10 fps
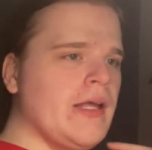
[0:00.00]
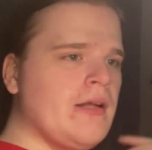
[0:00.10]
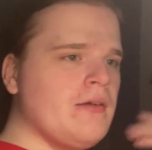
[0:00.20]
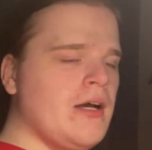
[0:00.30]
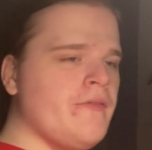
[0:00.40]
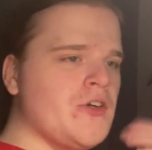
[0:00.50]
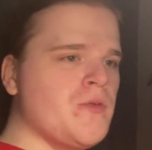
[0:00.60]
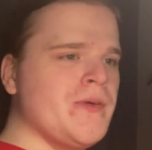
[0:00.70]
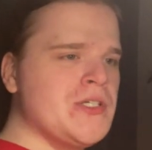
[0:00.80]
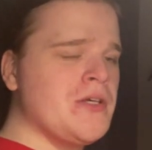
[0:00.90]

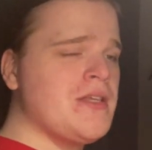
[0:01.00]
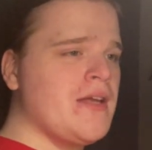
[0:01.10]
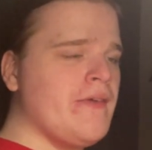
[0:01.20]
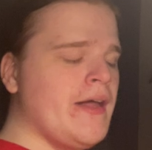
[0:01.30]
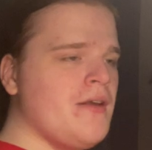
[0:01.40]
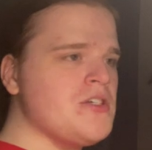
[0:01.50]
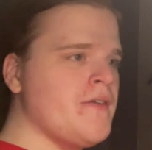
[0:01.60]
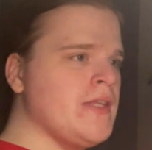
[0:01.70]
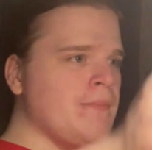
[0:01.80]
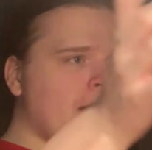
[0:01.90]
virtual machine could take advantage
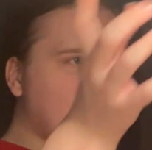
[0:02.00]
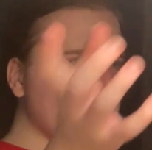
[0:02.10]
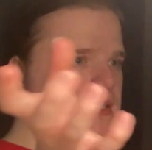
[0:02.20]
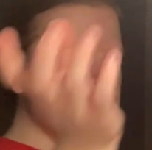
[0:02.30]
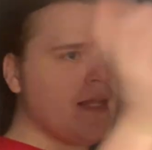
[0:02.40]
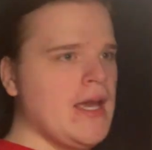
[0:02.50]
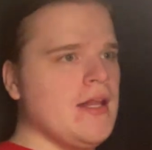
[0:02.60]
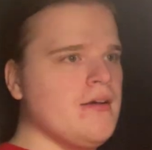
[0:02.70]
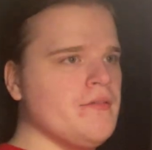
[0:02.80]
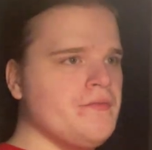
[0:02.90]
of the Mac's like
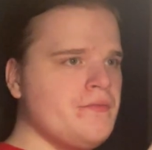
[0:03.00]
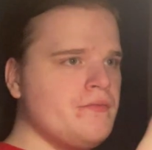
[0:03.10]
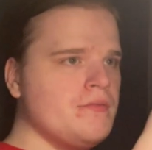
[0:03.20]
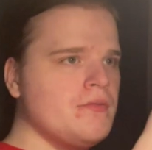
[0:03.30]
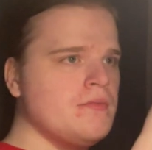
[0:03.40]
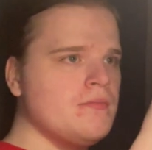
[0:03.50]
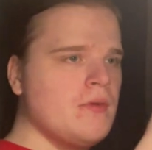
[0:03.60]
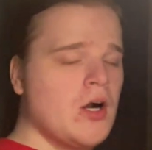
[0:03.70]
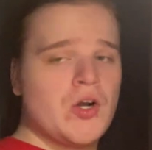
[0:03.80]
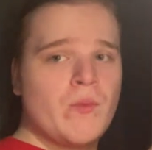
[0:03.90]
native
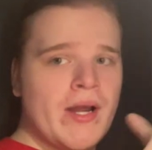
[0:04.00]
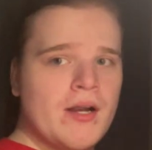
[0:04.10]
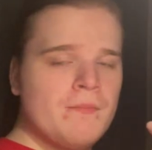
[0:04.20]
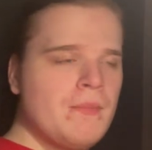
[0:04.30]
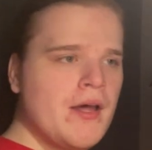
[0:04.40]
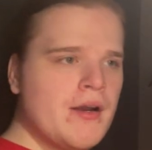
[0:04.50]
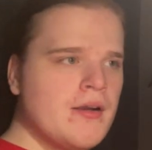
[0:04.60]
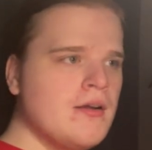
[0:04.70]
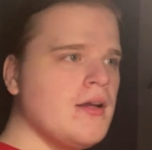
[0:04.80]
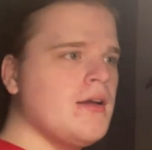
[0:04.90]
hardware
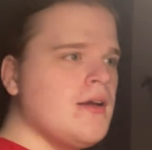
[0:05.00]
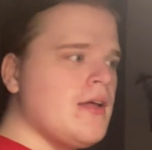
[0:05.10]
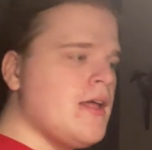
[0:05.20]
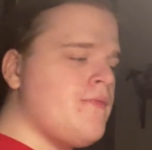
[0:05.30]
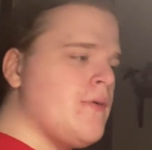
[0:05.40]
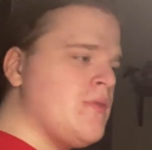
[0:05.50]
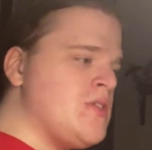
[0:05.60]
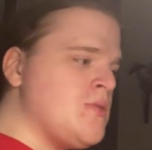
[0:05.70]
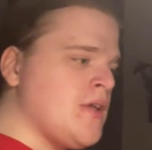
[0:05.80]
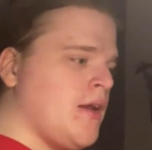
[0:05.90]
better if it was
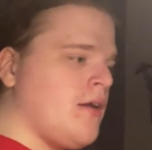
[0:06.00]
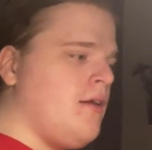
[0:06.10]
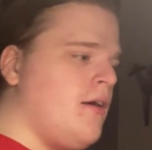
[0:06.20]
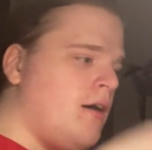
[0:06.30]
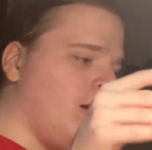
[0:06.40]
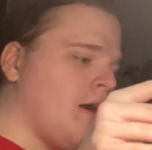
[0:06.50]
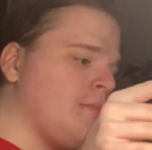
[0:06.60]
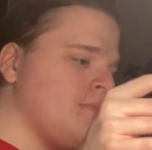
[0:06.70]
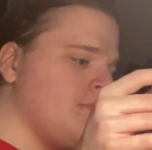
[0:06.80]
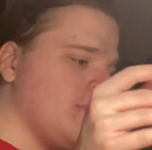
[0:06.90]
using
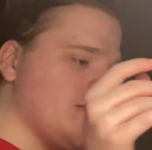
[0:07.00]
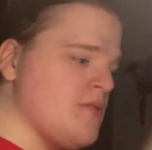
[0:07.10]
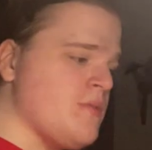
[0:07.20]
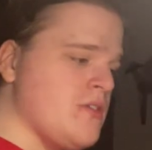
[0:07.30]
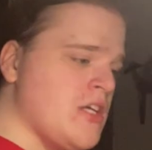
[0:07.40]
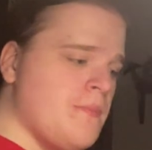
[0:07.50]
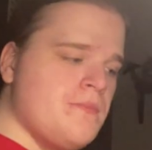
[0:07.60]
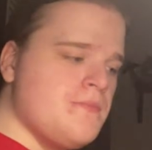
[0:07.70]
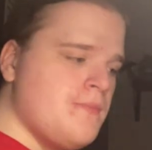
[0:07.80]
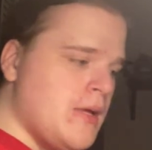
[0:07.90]
ARM because that's what the chip
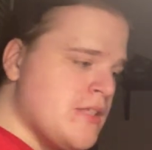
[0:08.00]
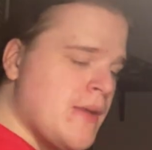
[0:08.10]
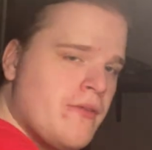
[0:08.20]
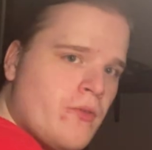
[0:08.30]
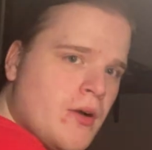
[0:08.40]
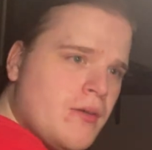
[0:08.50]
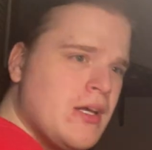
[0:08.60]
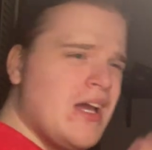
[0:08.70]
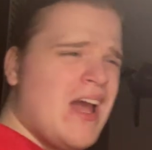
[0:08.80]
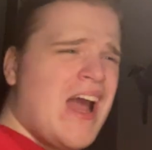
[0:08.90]
is made for.
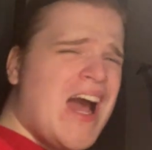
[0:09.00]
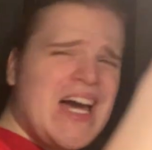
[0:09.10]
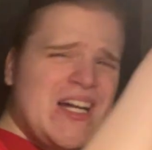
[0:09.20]
I